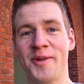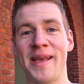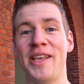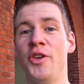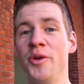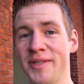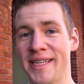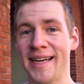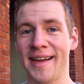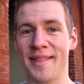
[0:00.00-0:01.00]
to be
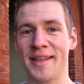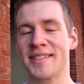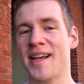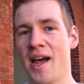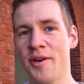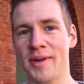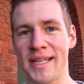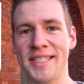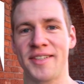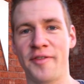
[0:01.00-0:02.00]
using this
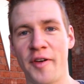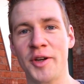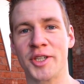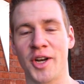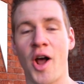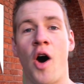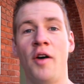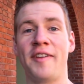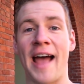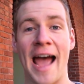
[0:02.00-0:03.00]
unreleased version
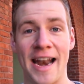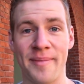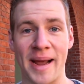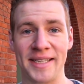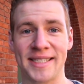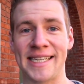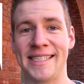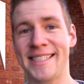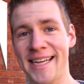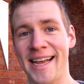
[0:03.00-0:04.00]
of Animate
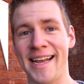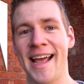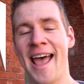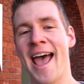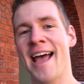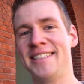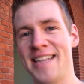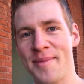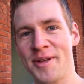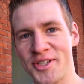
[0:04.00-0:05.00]
CC and
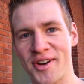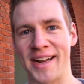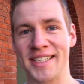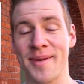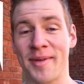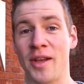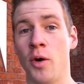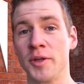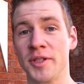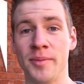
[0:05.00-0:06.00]
demonstrating some of the
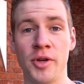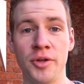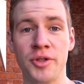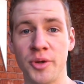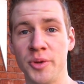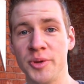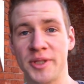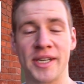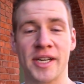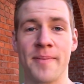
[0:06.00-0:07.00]
awesome new
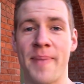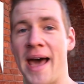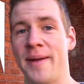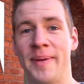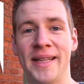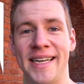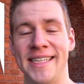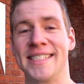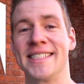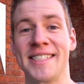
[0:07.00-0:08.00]
tools and
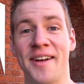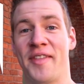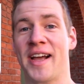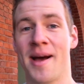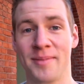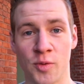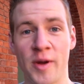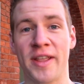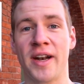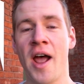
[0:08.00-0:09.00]
compatibilities and stuff that comes
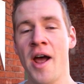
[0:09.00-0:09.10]
with it,